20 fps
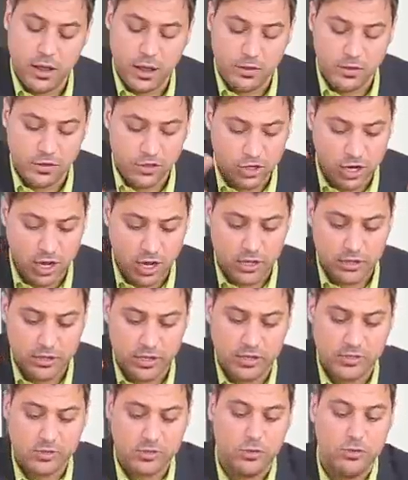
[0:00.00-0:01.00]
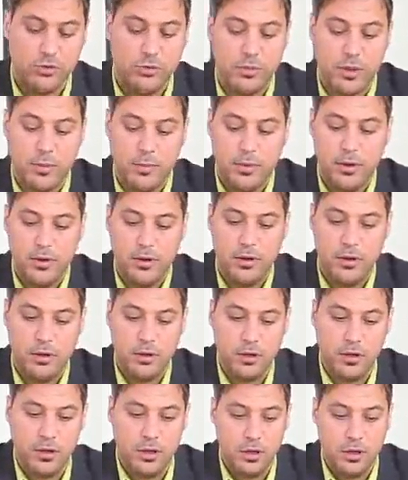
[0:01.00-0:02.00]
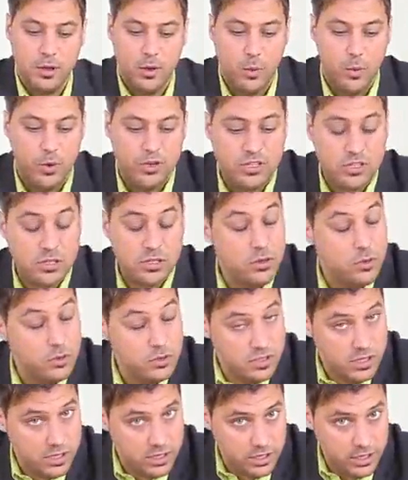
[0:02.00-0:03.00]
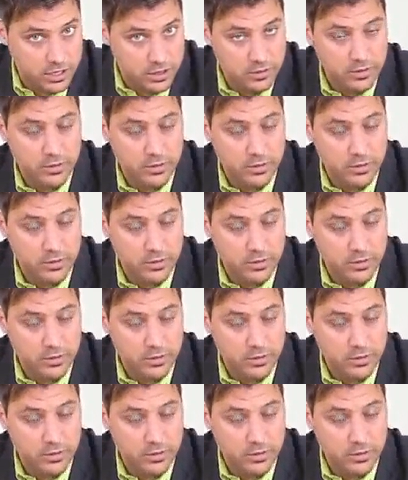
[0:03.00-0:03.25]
and the child has to remember which stones I need